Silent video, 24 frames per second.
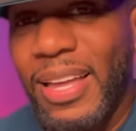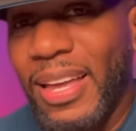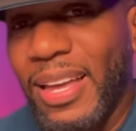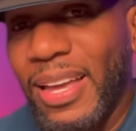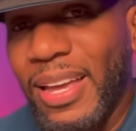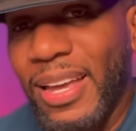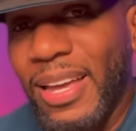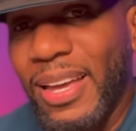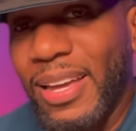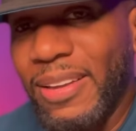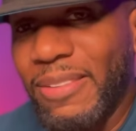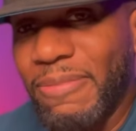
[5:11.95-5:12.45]

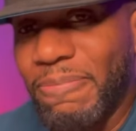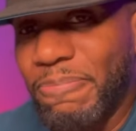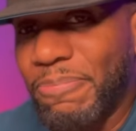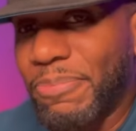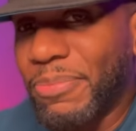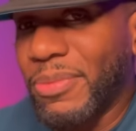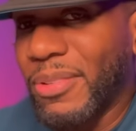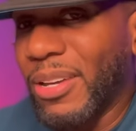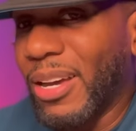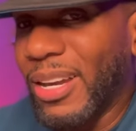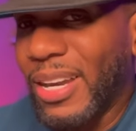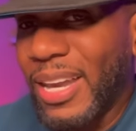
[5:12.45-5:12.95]
And
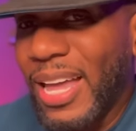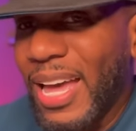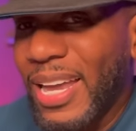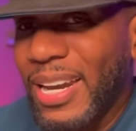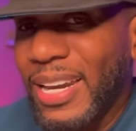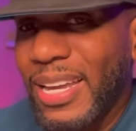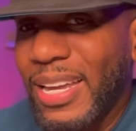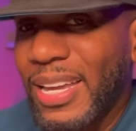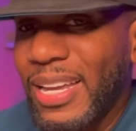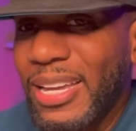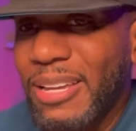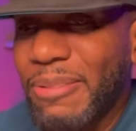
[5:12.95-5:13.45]
a lot
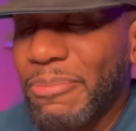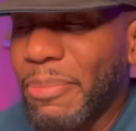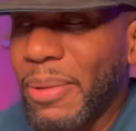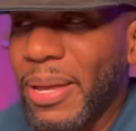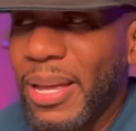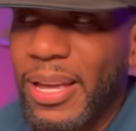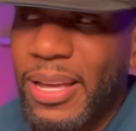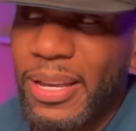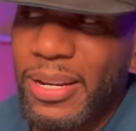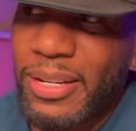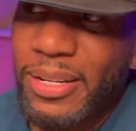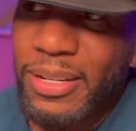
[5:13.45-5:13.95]
of heat,
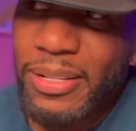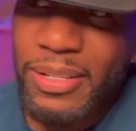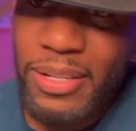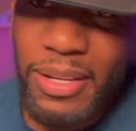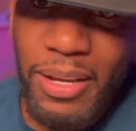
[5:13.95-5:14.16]
man.